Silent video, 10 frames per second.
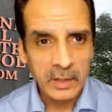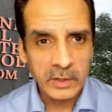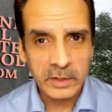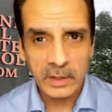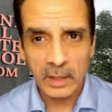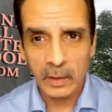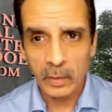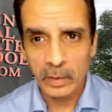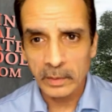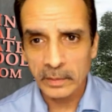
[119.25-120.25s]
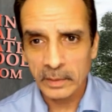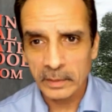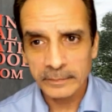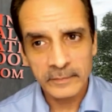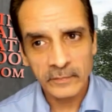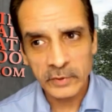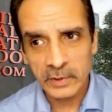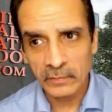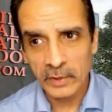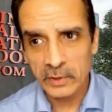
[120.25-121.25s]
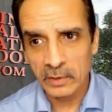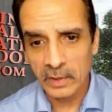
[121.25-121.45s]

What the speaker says: So for some reason or